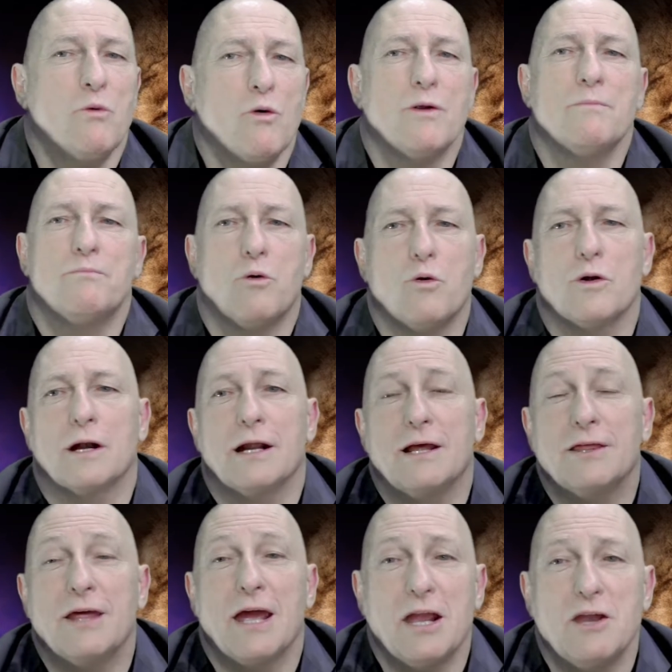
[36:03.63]
importantly,
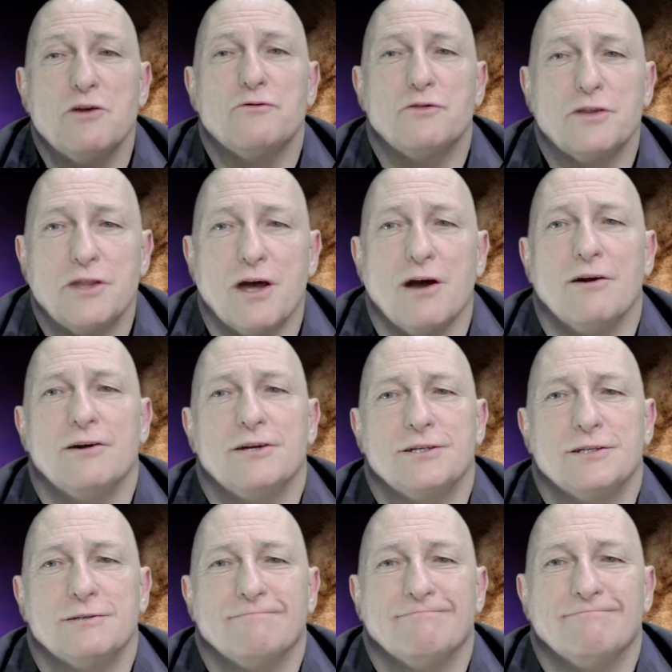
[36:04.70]
thank you for
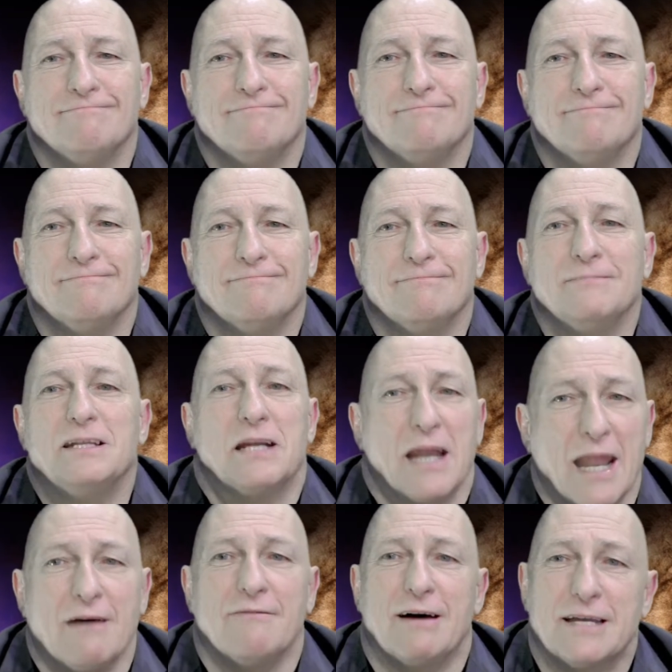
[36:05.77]
those that
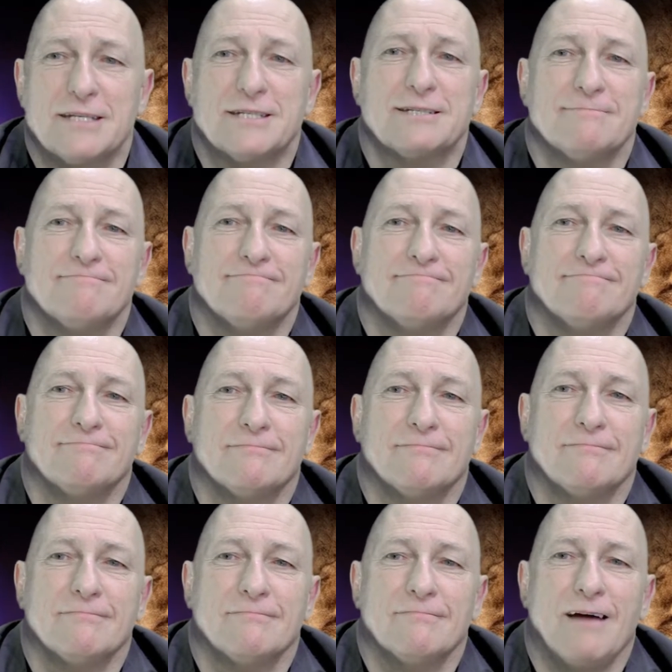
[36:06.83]
love us.
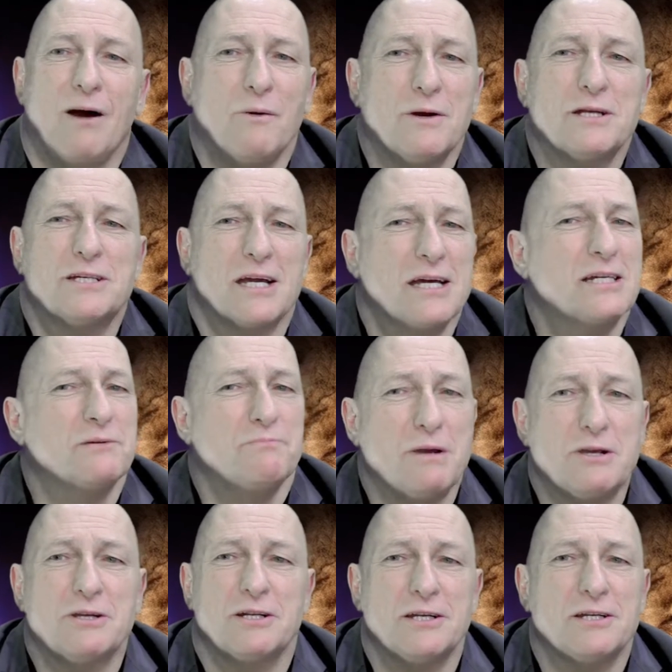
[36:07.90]
I want to say,
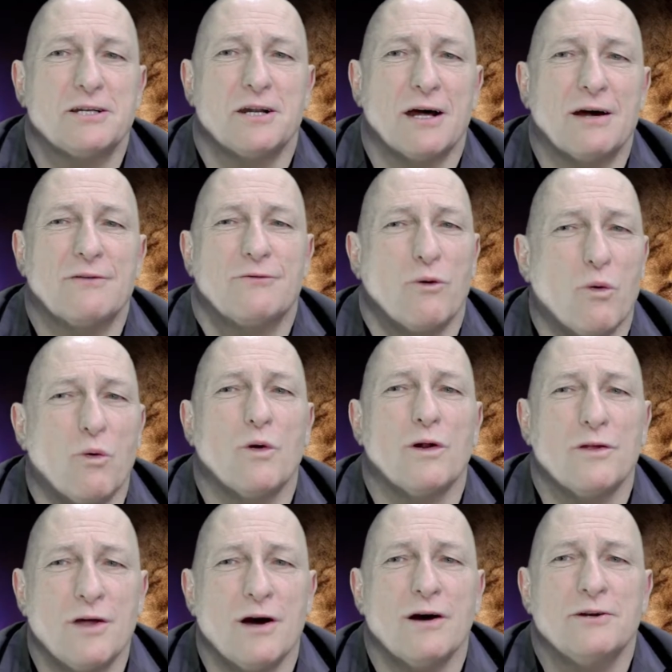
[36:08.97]
especially tonight, for all of
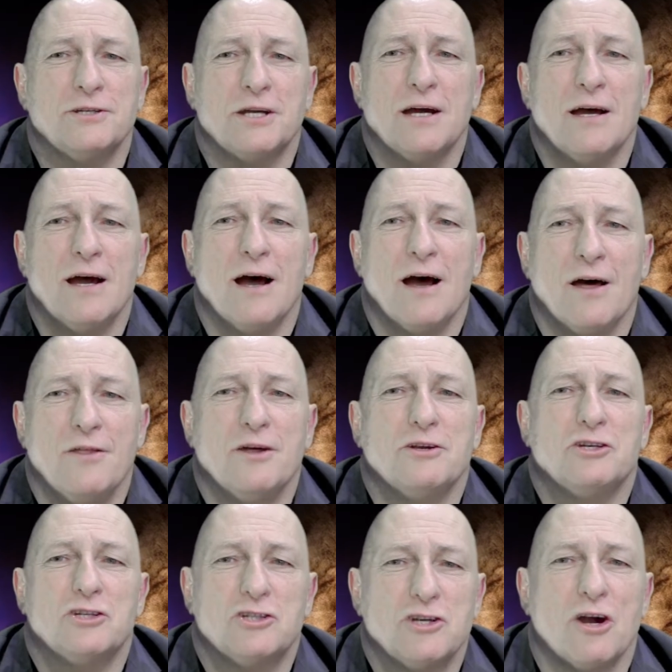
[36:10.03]
those that
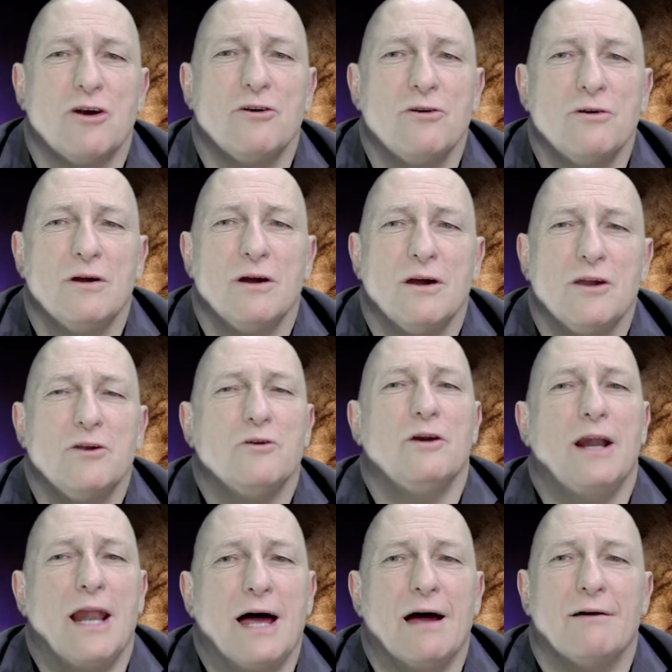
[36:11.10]
show your
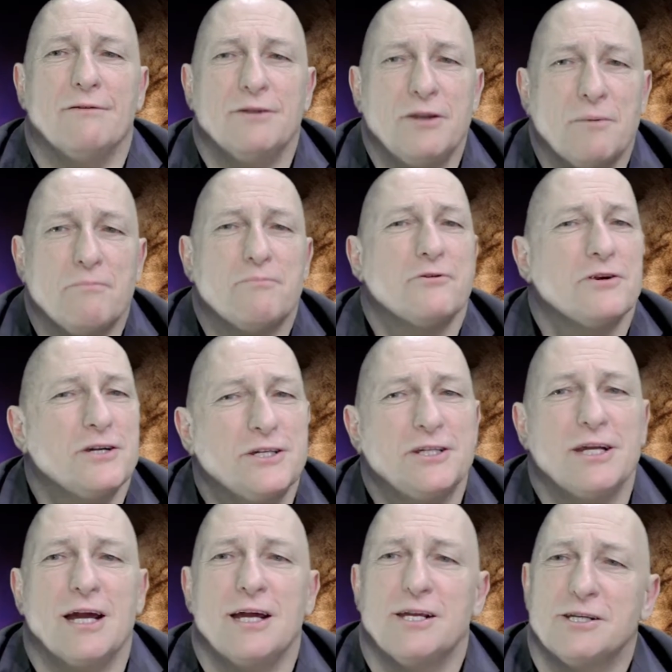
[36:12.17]
love and
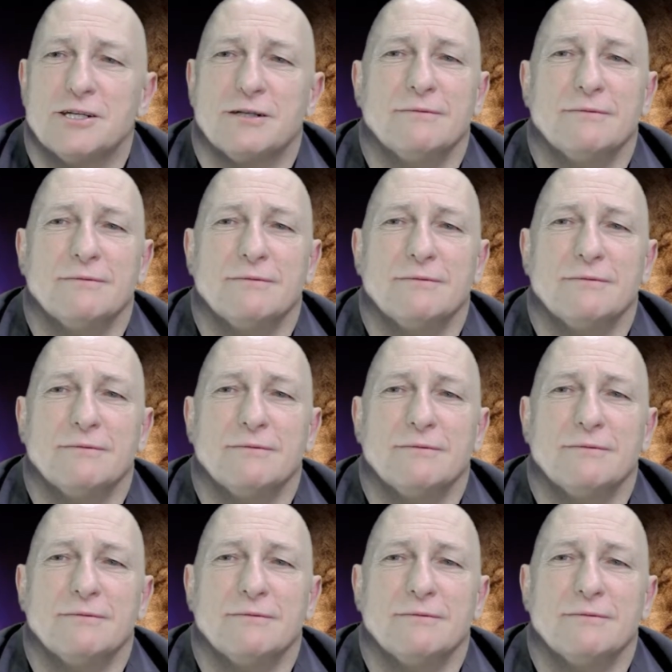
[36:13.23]
appreciation.